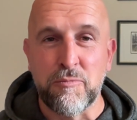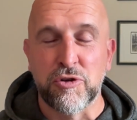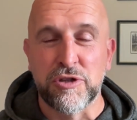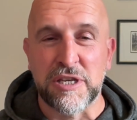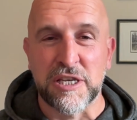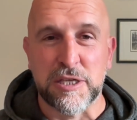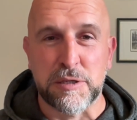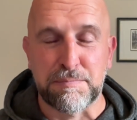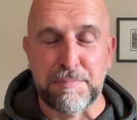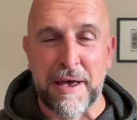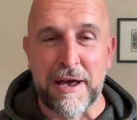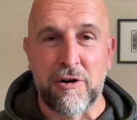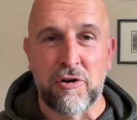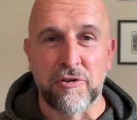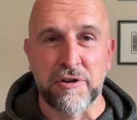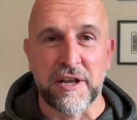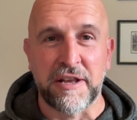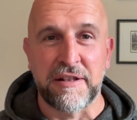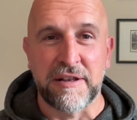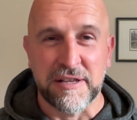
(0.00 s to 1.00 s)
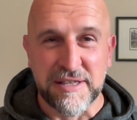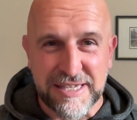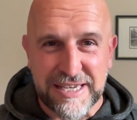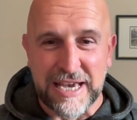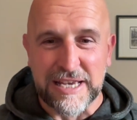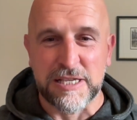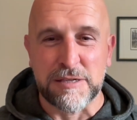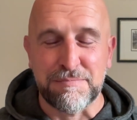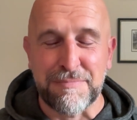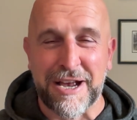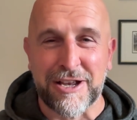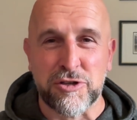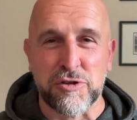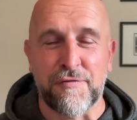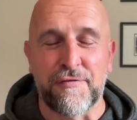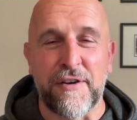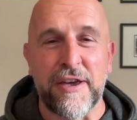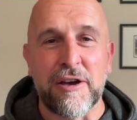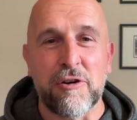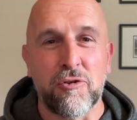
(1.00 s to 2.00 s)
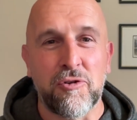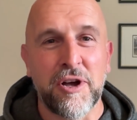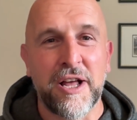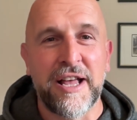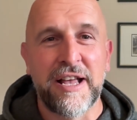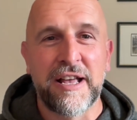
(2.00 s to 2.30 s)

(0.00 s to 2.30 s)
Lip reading: were dispelled, and the test match feel